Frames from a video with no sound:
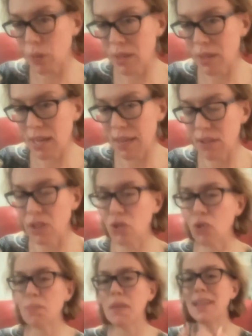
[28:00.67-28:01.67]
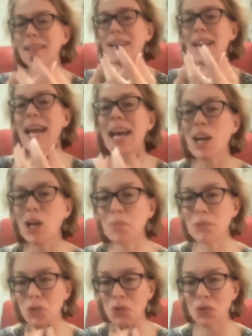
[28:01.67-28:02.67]
with another human that
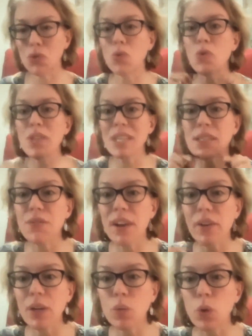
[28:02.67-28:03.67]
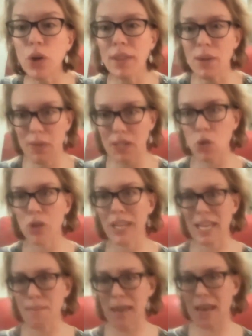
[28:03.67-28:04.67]
helps you do this very work that we're
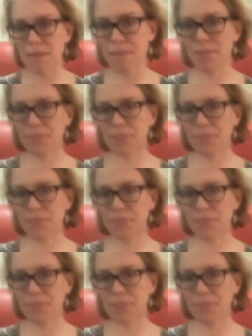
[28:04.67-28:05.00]
talking about.